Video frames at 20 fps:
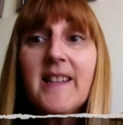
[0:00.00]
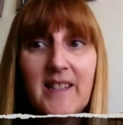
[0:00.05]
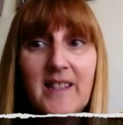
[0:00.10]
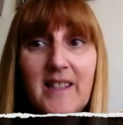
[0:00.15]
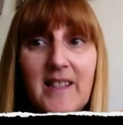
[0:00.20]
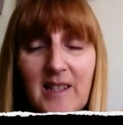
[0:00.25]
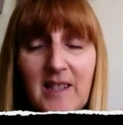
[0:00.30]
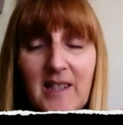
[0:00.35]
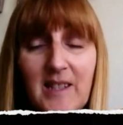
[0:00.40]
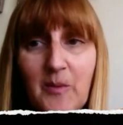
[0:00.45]
It
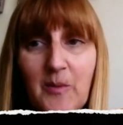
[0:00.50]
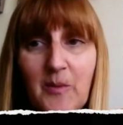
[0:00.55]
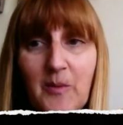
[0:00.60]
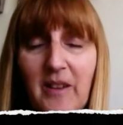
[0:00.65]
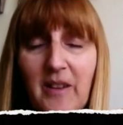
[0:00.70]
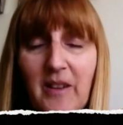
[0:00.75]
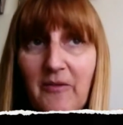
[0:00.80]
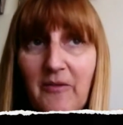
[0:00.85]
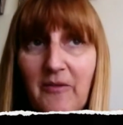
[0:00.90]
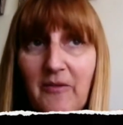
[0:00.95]
didn't
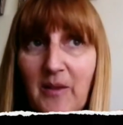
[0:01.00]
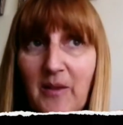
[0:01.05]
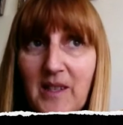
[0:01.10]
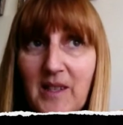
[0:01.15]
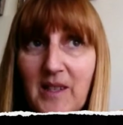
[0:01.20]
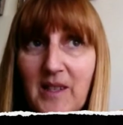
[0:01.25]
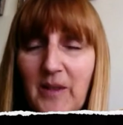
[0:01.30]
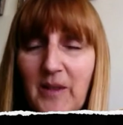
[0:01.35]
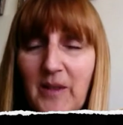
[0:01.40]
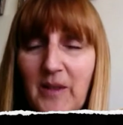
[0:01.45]

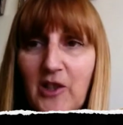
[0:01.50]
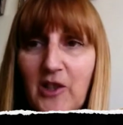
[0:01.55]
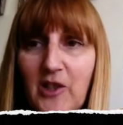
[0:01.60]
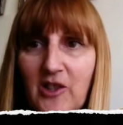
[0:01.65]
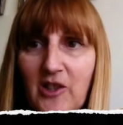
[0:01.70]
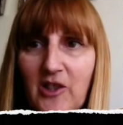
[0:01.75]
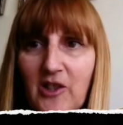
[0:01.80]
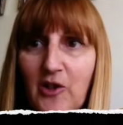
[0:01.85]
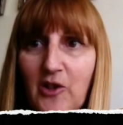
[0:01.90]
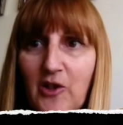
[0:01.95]
affect my
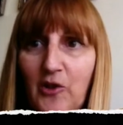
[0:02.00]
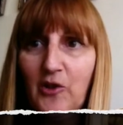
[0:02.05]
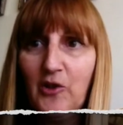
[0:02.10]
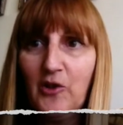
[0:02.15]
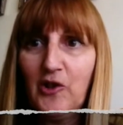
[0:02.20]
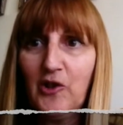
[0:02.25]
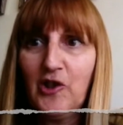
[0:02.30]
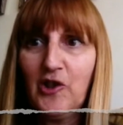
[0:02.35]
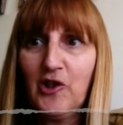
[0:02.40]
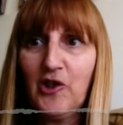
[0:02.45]
speech as
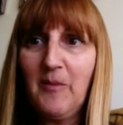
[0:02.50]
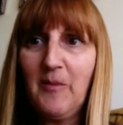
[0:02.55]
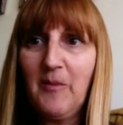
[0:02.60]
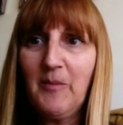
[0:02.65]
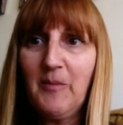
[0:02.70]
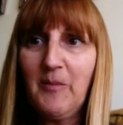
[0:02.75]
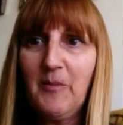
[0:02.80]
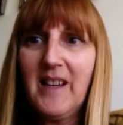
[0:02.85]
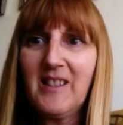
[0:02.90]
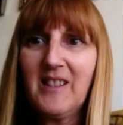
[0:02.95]
such. I
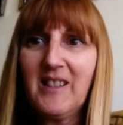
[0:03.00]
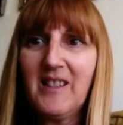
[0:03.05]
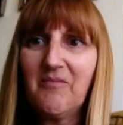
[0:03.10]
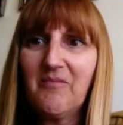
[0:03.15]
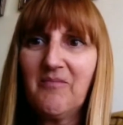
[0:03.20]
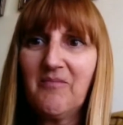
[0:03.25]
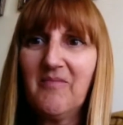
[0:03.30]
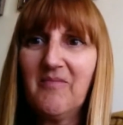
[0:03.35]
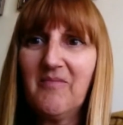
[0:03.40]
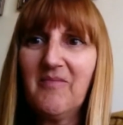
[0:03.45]
mean, I
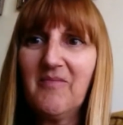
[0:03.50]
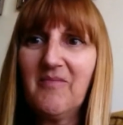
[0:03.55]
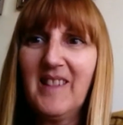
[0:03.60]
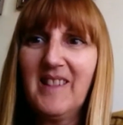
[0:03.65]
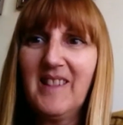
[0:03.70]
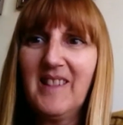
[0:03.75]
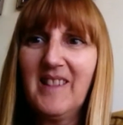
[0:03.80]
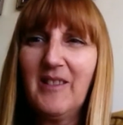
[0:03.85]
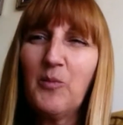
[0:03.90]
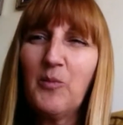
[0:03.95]
had
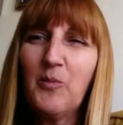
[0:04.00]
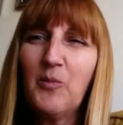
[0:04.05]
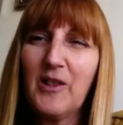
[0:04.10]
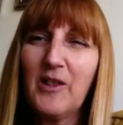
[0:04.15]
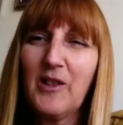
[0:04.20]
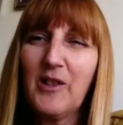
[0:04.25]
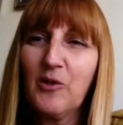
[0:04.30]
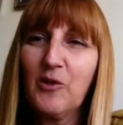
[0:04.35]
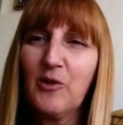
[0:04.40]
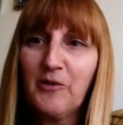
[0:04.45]

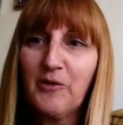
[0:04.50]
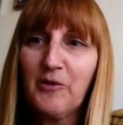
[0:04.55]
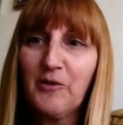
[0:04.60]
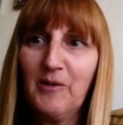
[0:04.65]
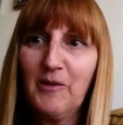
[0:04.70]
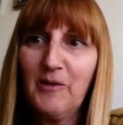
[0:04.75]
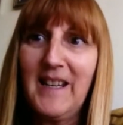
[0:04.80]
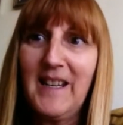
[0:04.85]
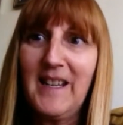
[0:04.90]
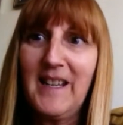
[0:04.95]
with a sore
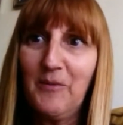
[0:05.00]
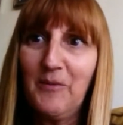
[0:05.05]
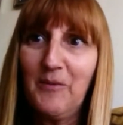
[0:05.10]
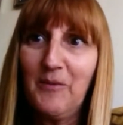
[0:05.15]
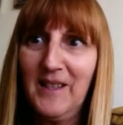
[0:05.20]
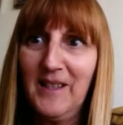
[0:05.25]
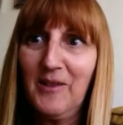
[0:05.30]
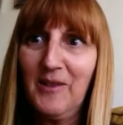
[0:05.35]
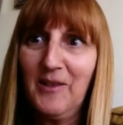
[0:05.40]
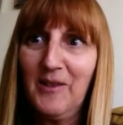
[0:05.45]
throat
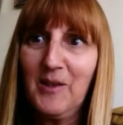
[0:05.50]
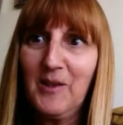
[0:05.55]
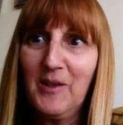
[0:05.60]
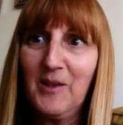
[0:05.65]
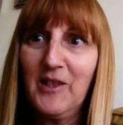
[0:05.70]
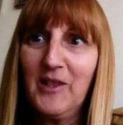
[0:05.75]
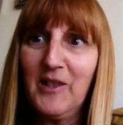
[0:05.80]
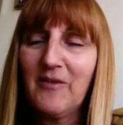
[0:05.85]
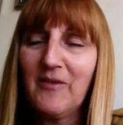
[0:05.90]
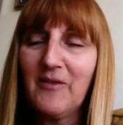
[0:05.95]
anyway, your
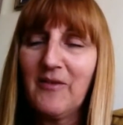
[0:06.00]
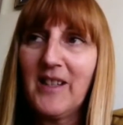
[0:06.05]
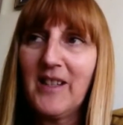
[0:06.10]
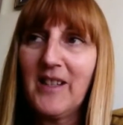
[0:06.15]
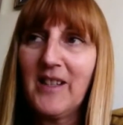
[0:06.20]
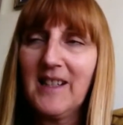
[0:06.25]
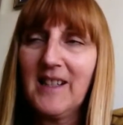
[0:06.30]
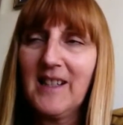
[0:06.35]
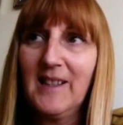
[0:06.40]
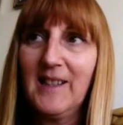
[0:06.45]
speech is
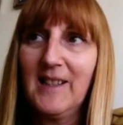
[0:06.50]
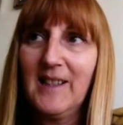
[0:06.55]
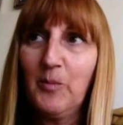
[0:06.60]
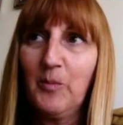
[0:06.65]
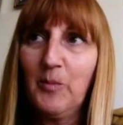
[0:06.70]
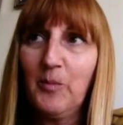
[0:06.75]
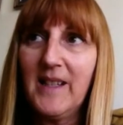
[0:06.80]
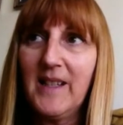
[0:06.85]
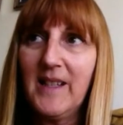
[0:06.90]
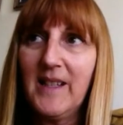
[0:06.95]
affected a
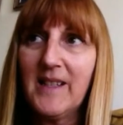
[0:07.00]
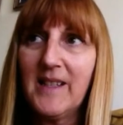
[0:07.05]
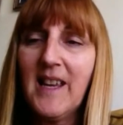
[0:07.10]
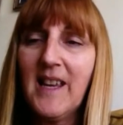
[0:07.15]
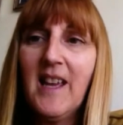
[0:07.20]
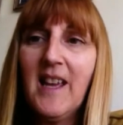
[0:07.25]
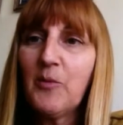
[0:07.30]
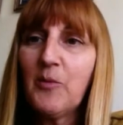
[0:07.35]
little bit.